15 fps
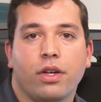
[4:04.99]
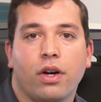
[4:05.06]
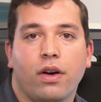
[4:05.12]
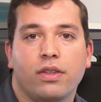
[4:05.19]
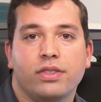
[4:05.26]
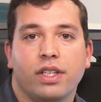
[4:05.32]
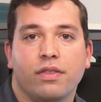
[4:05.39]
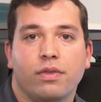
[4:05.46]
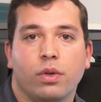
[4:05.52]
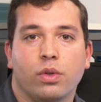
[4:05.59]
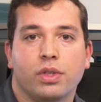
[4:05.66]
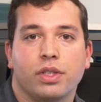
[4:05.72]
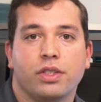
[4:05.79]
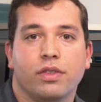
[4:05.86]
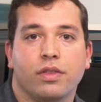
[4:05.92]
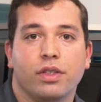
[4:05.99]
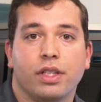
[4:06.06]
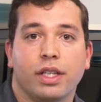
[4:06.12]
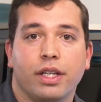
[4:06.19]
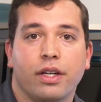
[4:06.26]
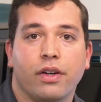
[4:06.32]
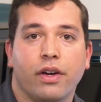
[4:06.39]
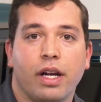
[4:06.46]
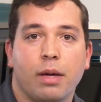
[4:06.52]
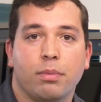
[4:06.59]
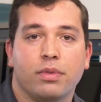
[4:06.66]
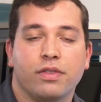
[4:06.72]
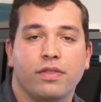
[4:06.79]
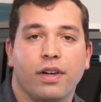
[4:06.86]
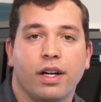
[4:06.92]
offset voltage of a linear
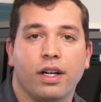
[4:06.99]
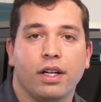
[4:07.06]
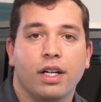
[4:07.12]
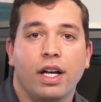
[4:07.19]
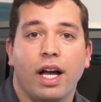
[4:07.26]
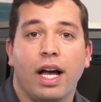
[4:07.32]
amplifier